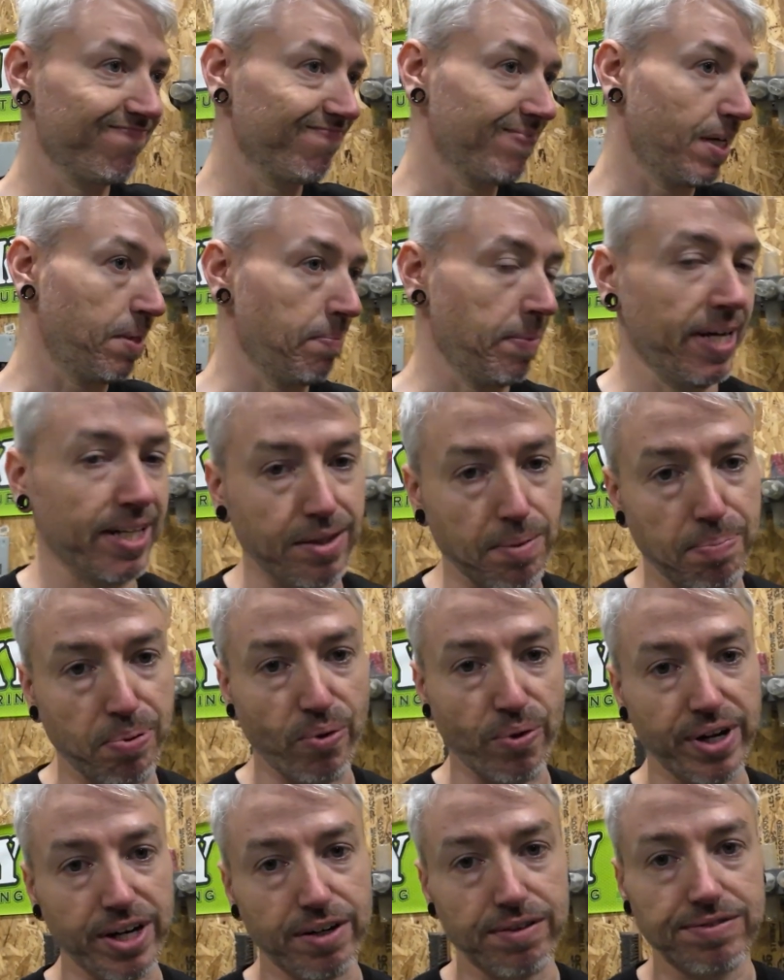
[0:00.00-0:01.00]
I'm at the
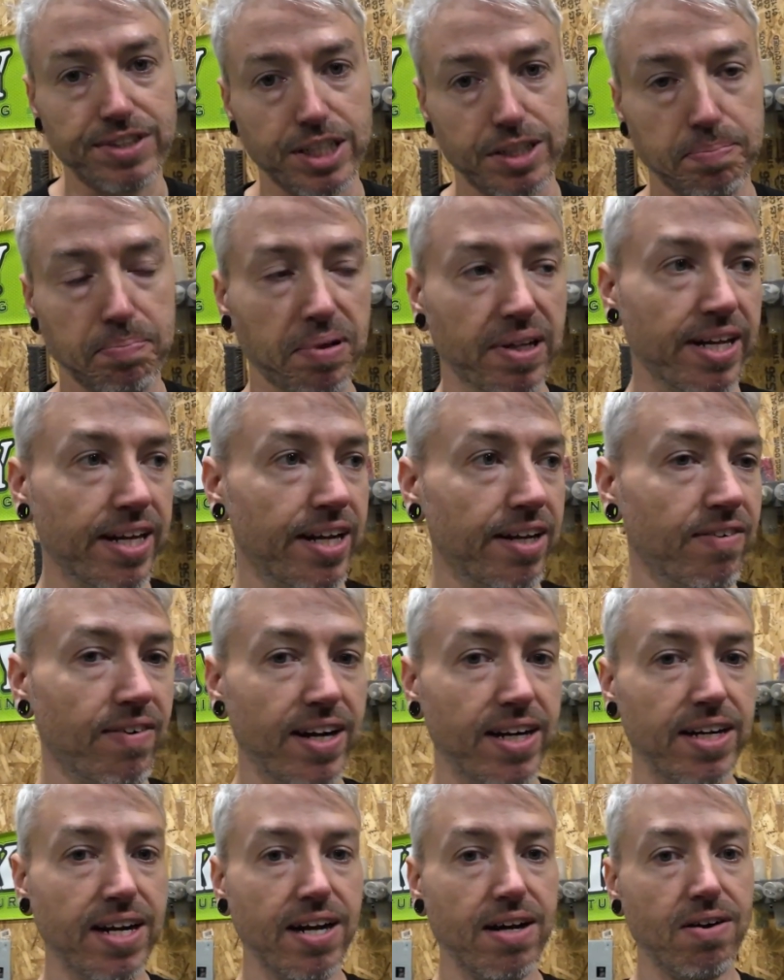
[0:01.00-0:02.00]
point of just bleeding
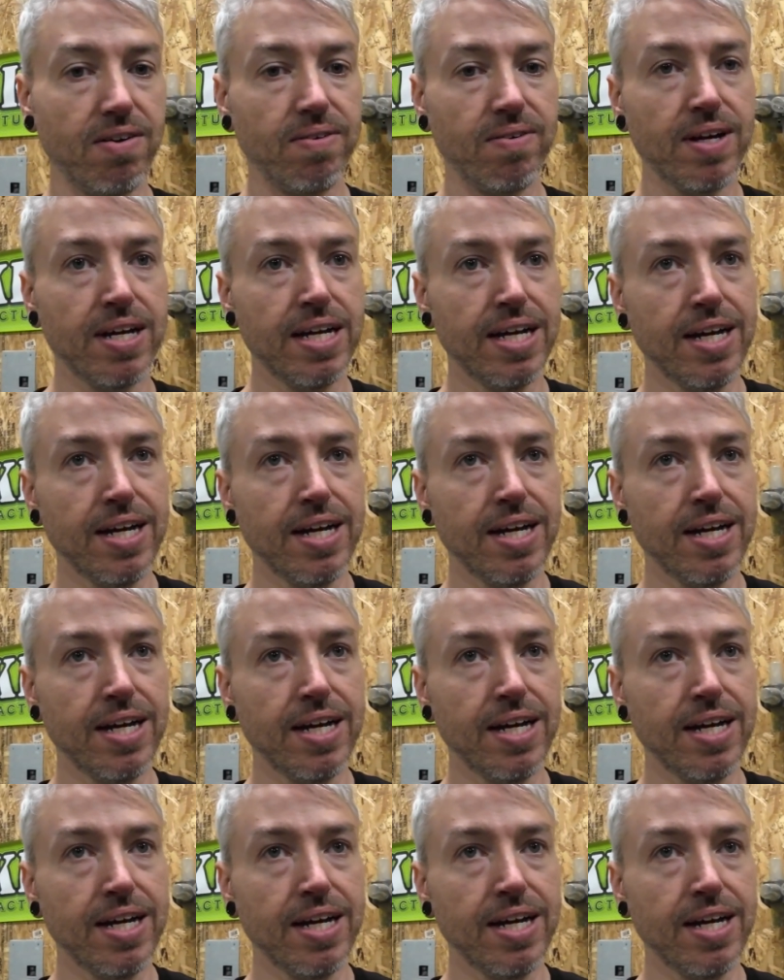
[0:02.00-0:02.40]
right now.